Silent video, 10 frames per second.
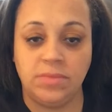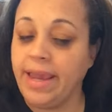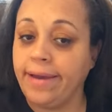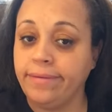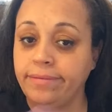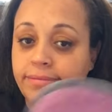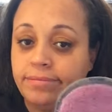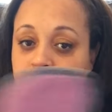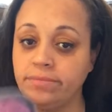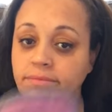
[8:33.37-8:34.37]
yeah,
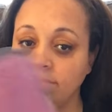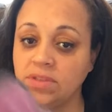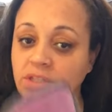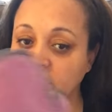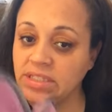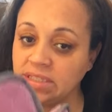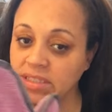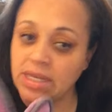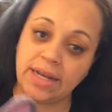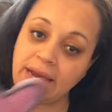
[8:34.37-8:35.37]
so this is
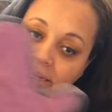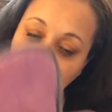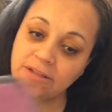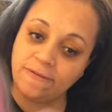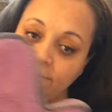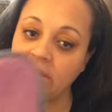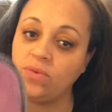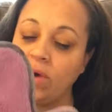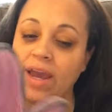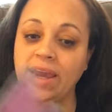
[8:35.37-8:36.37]
nice,
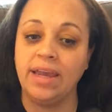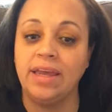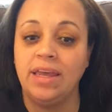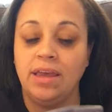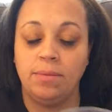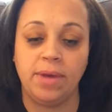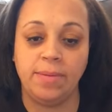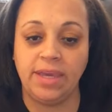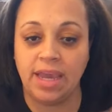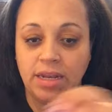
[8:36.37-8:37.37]
fun way.
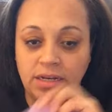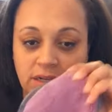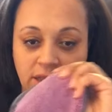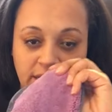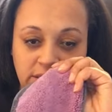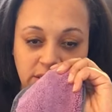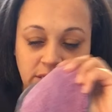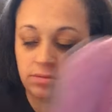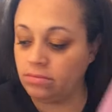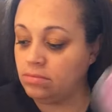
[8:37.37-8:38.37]
Maybe Kaden would like
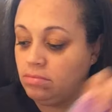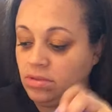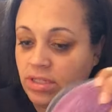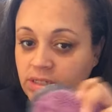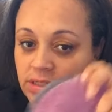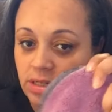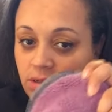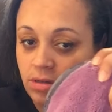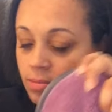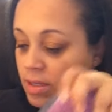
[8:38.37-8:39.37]
to dust a
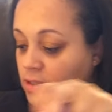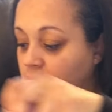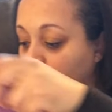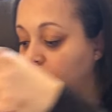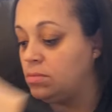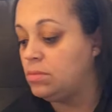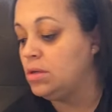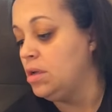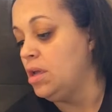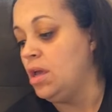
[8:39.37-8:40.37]
little bit too.
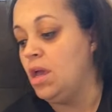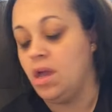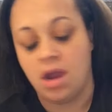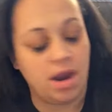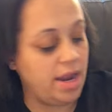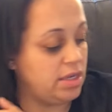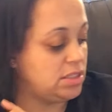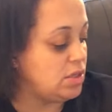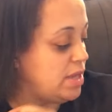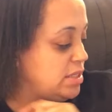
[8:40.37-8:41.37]
All right,
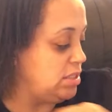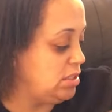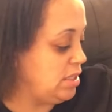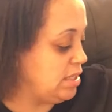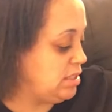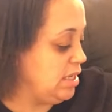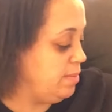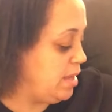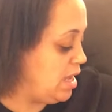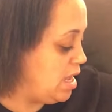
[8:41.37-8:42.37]
so that's the
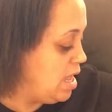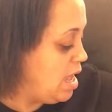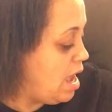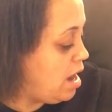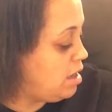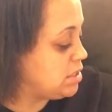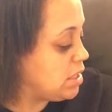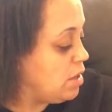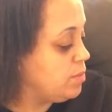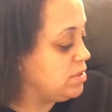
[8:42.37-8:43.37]
dusting mitt. I
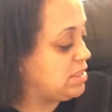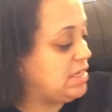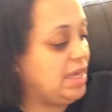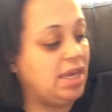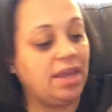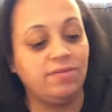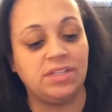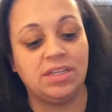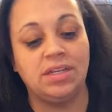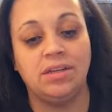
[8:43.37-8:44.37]
also received,